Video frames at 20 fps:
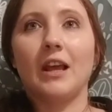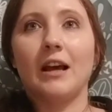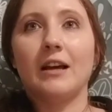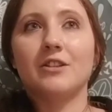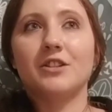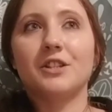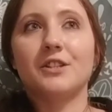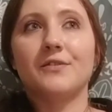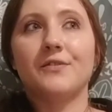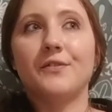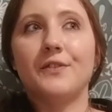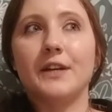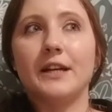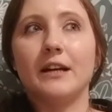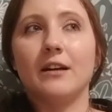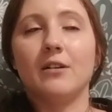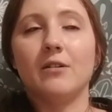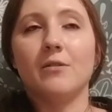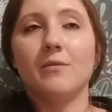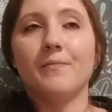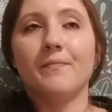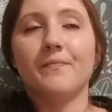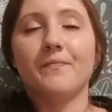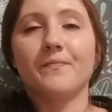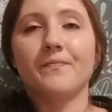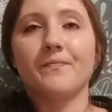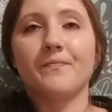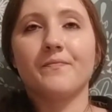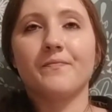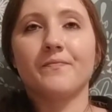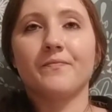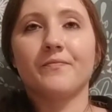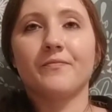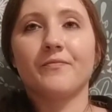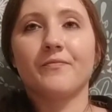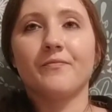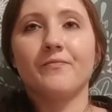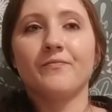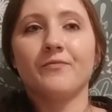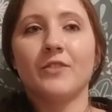I just feel,
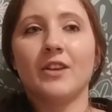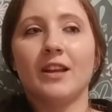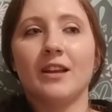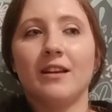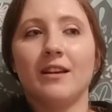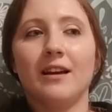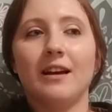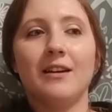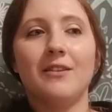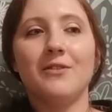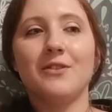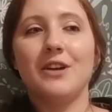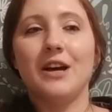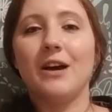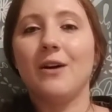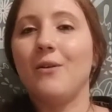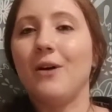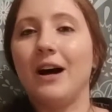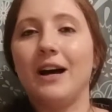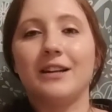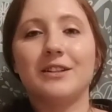I don't know,